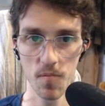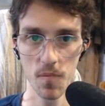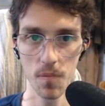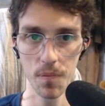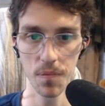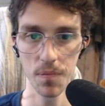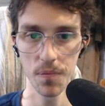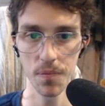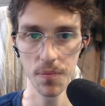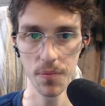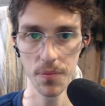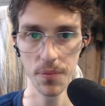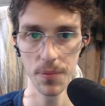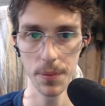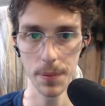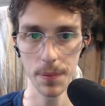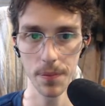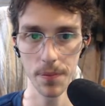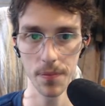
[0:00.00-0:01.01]
It's in front of
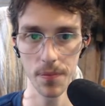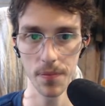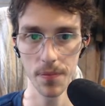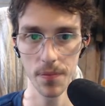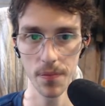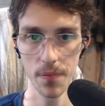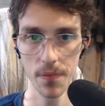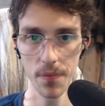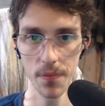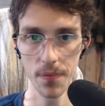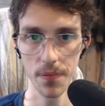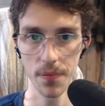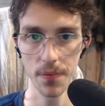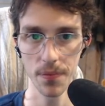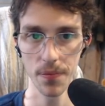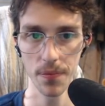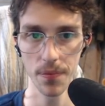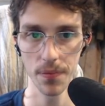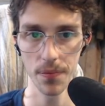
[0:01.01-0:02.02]
me. Millions of apps.